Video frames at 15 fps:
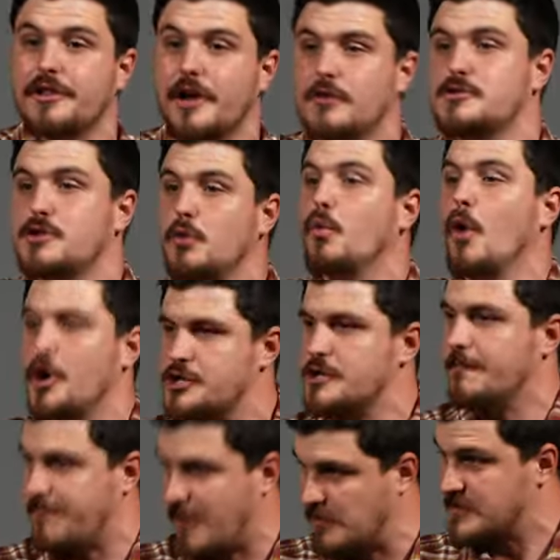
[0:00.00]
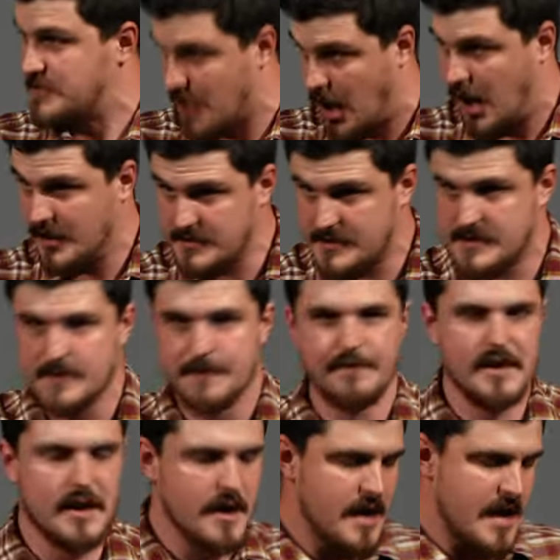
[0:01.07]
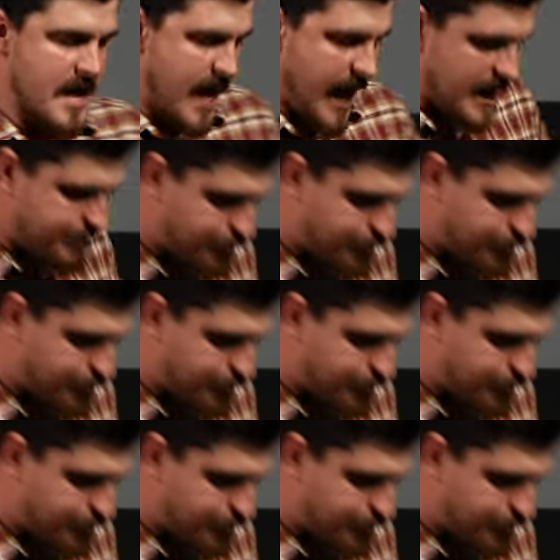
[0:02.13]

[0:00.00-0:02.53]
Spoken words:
those who worship false gods. He